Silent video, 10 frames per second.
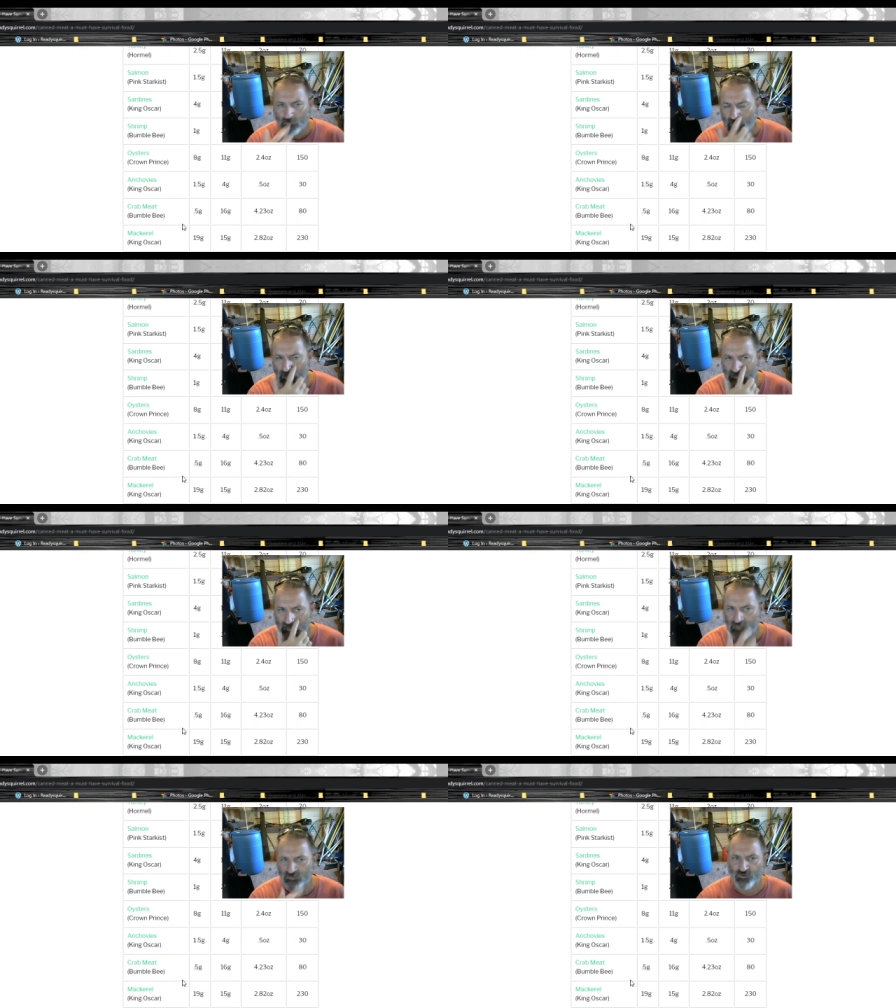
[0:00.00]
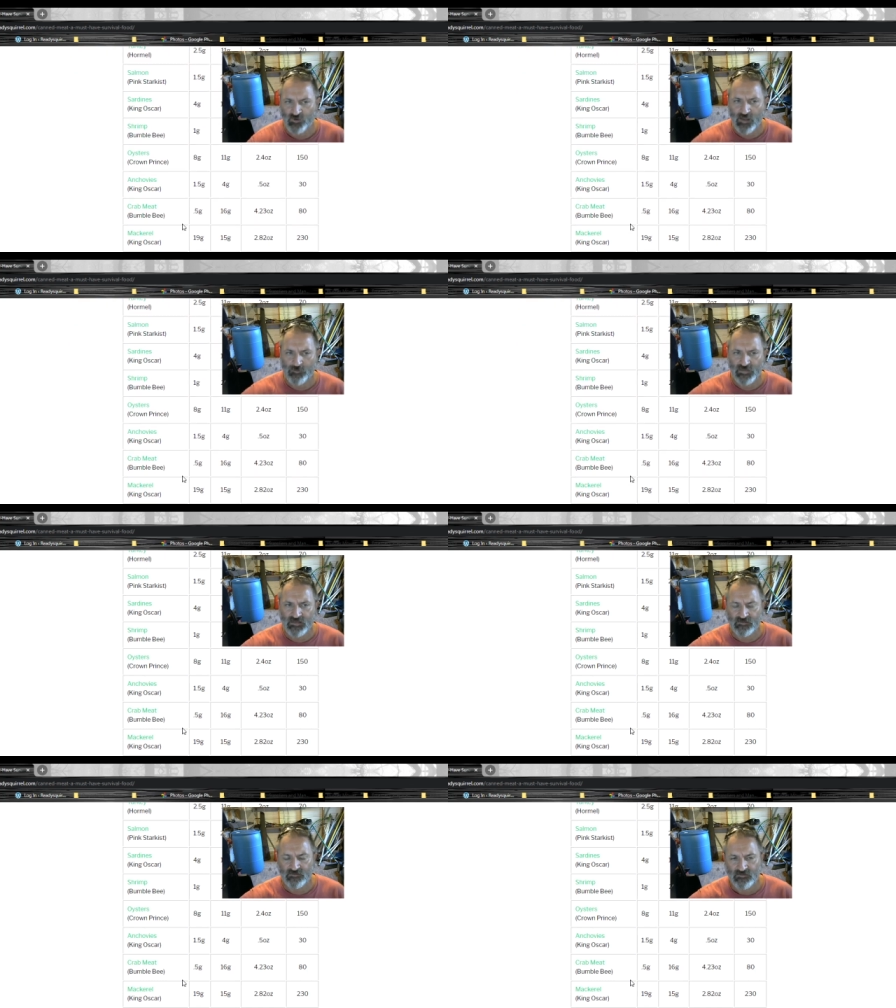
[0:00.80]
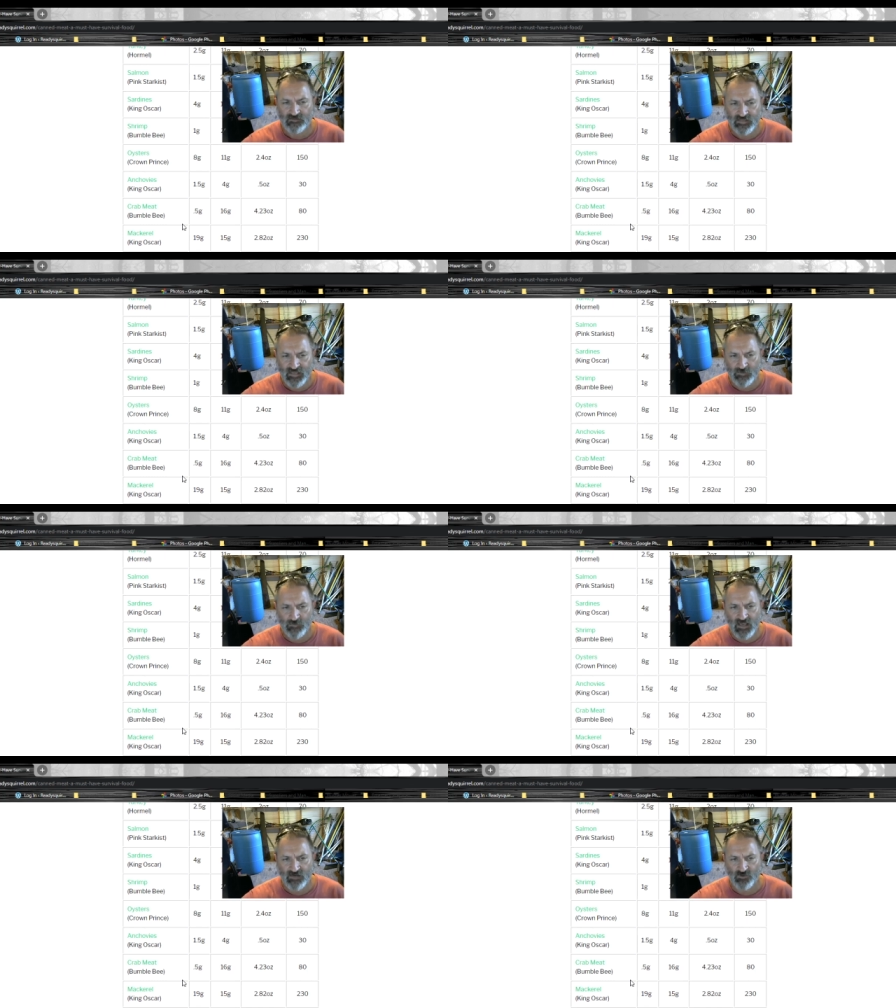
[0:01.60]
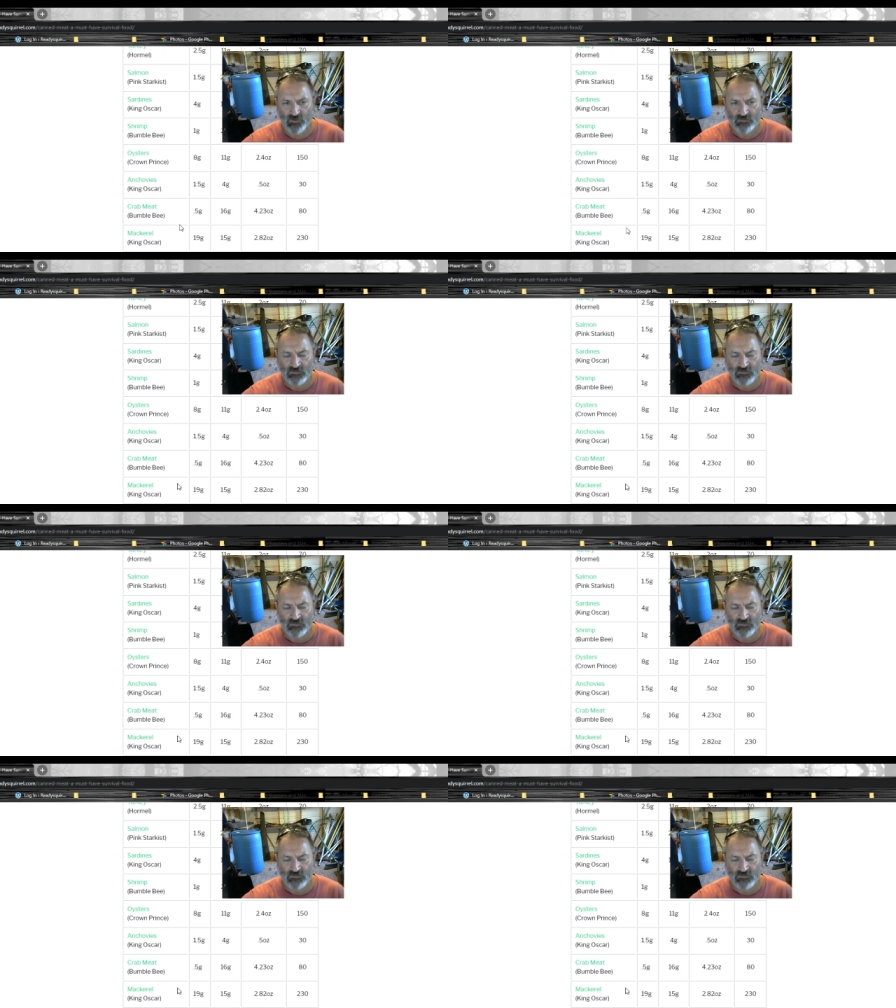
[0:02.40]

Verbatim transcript: uh, canned crab meat, canned mackerel,